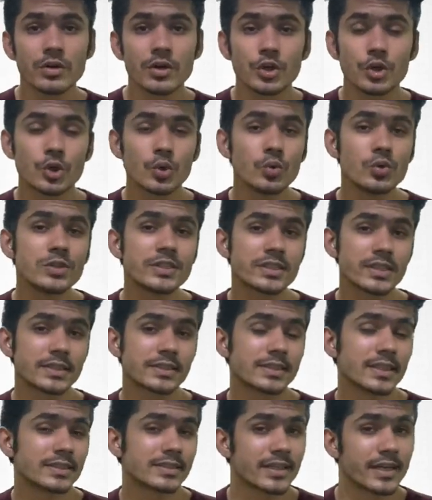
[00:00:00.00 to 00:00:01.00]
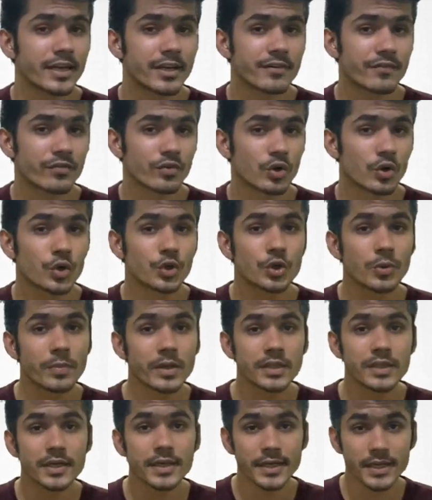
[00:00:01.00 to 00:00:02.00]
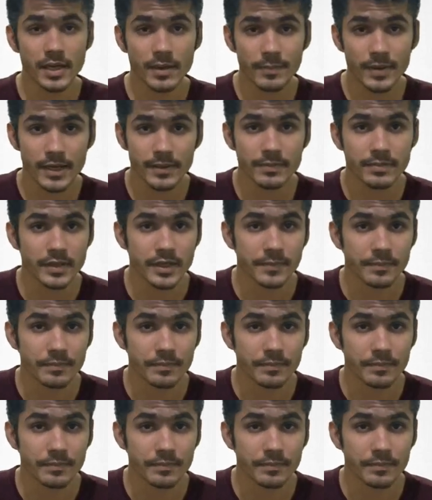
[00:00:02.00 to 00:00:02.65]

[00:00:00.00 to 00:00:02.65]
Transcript: tools such as Airflow to build the data pipeline.